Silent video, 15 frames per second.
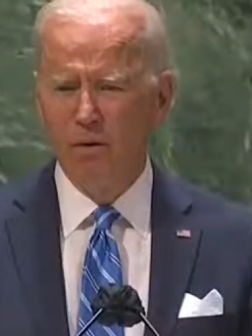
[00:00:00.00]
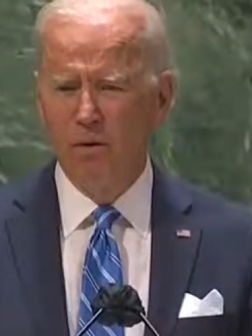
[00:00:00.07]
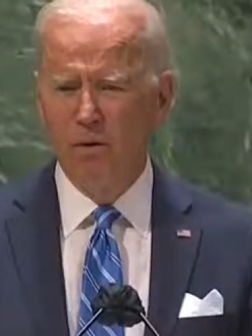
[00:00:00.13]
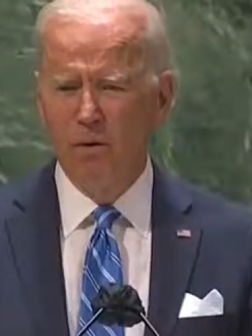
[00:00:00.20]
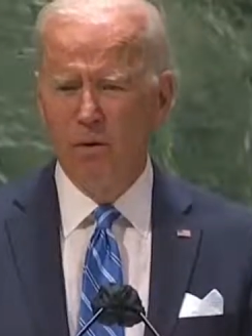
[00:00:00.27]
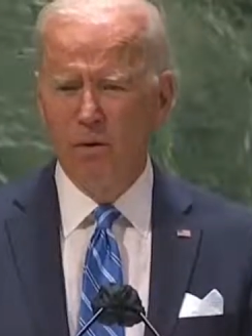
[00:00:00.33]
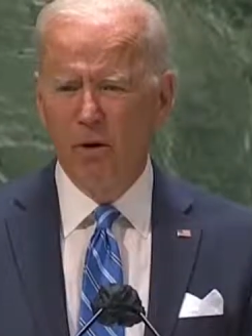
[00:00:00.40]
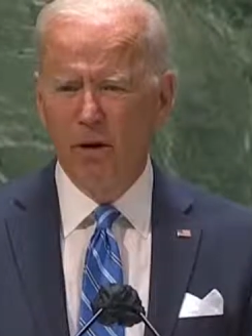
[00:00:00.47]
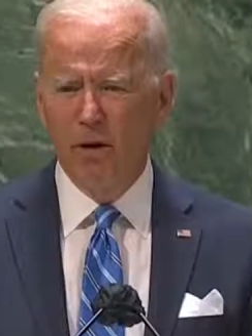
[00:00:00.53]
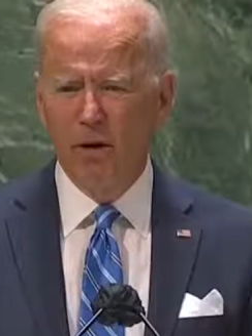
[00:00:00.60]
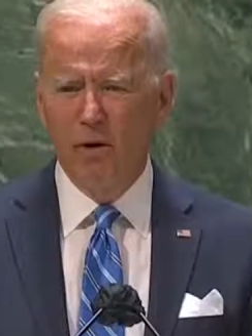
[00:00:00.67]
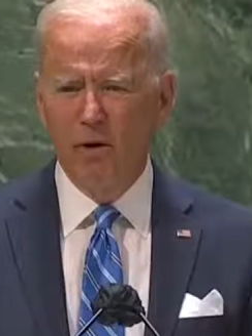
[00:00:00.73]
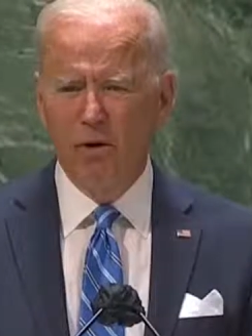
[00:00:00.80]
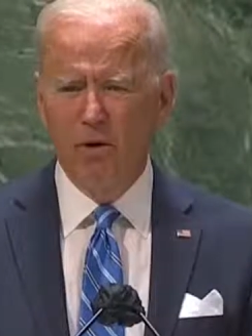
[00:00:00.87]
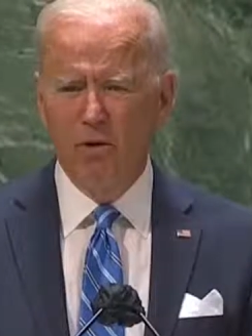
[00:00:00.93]
or in
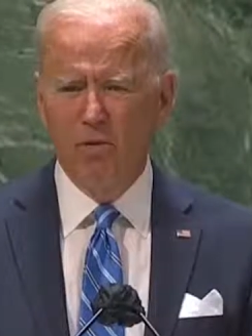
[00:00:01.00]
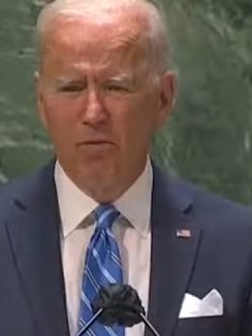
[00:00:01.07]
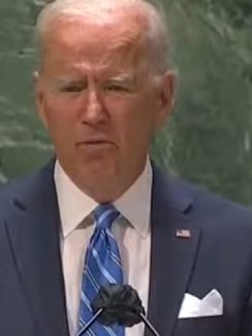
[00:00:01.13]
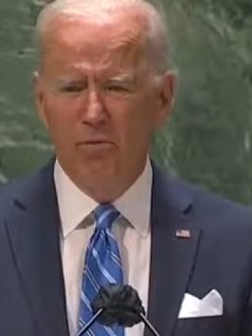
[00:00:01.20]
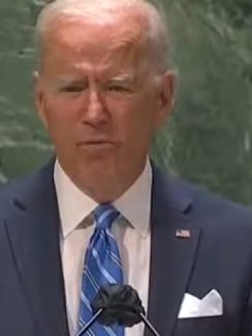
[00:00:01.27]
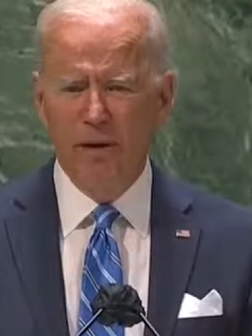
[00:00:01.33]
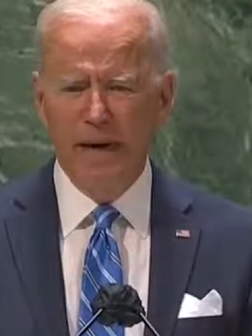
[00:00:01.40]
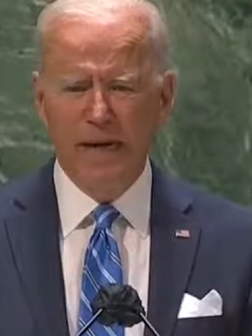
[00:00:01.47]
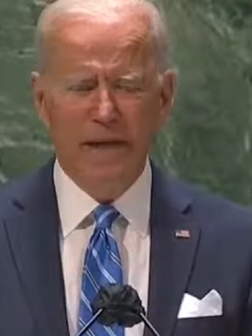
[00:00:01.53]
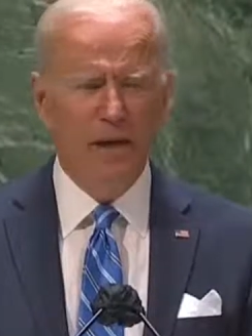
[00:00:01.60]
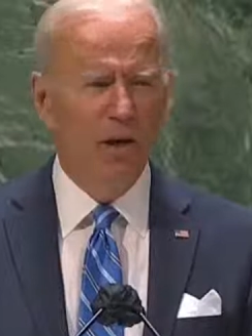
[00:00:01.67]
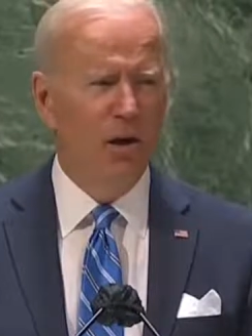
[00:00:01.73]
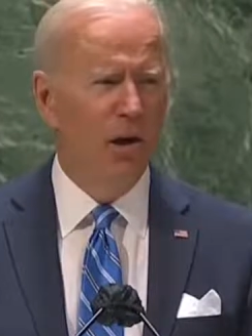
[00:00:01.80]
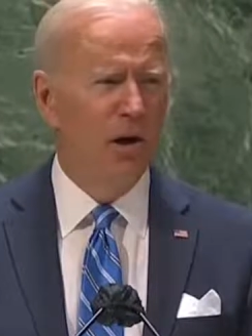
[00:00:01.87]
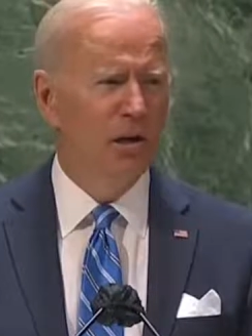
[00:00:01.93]
our own
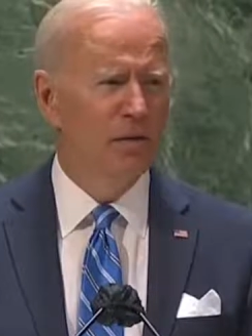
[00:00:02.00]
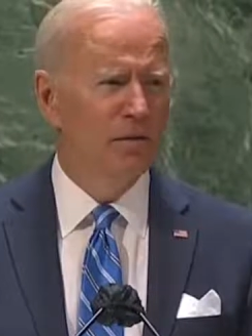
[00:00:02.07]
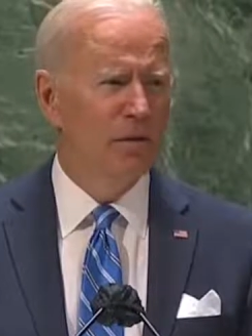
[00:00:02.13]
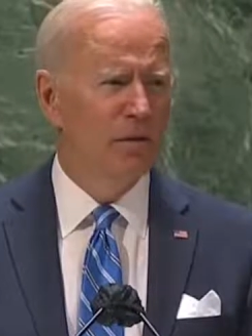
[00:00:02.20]
backyard.